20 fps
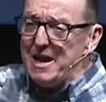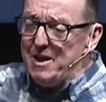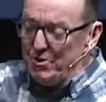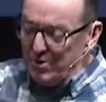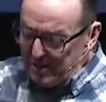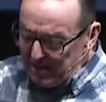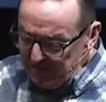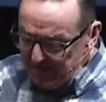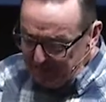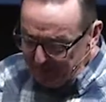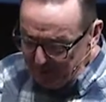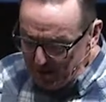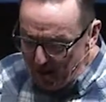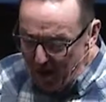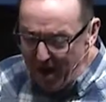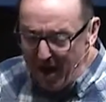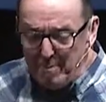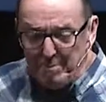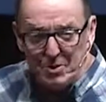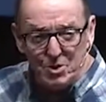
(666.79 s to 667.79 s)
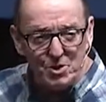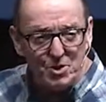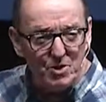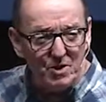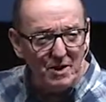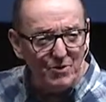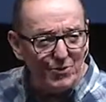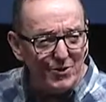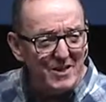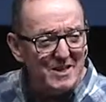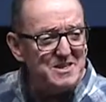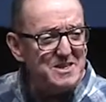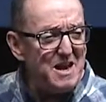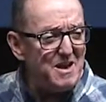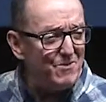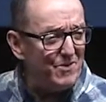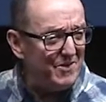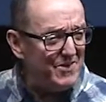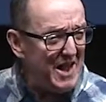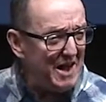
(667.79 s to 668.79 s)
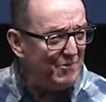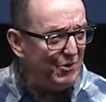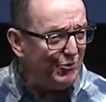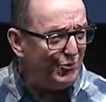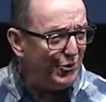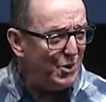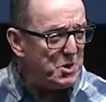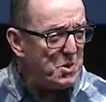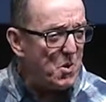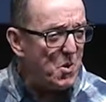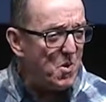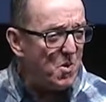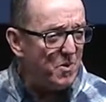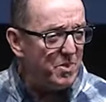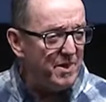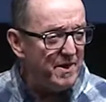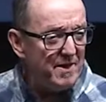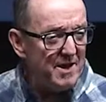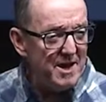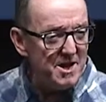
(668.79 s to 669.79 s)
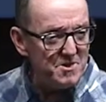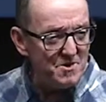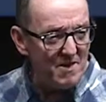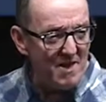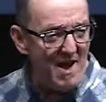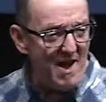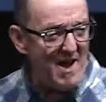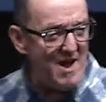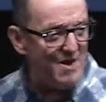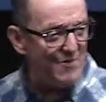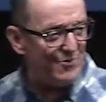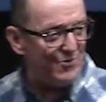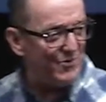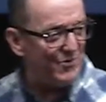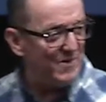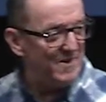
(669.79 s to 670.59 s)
you're going to give an opportunity for the devil to have a foothold in your life.